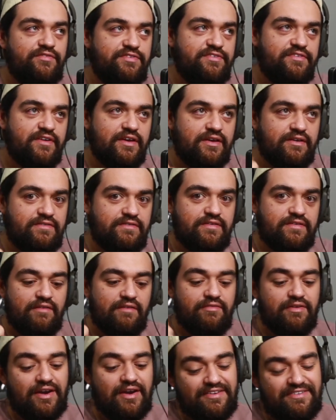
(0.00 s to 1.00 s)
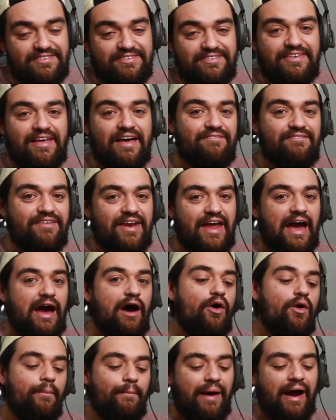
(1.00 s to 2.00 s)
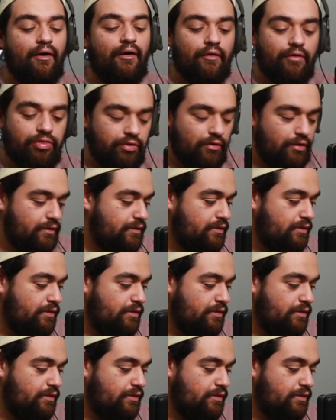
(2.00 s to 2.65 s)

6, 7, a 7-hour marathon.